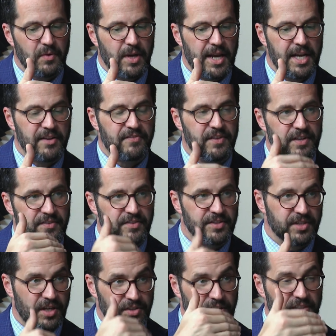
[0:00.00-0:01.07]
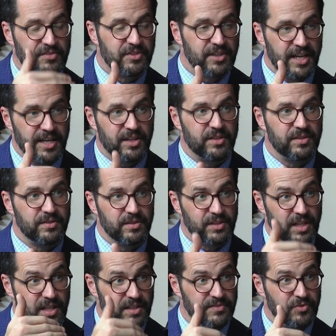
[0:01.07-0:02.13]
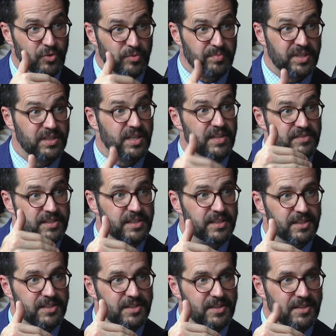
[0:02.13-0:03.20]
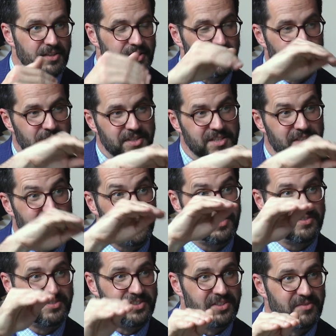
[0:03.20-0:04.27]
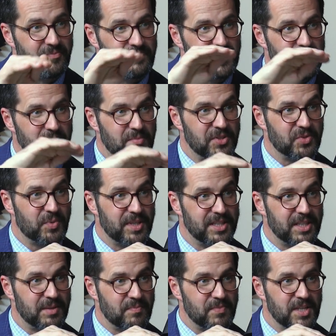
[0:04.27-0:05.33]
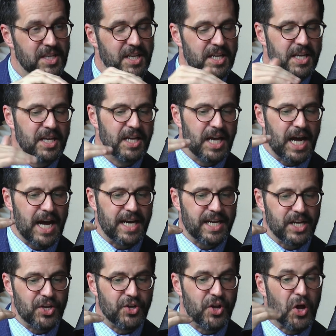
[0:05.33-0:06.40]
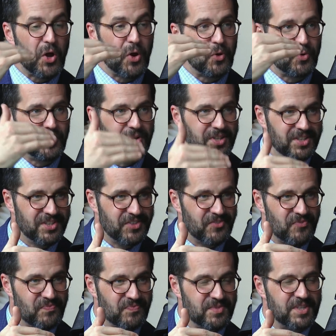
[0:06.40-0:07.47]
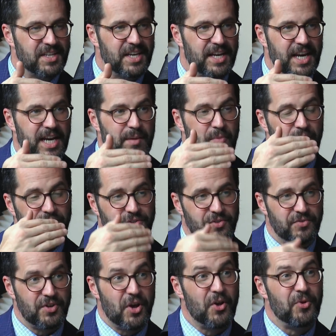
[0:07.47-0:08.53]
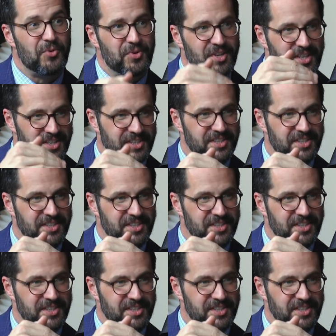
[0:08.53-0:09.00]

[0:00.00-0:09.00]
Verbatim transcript: And if there's a lover and a loved or beloved, then there is love between them. I can know, and I'm also known,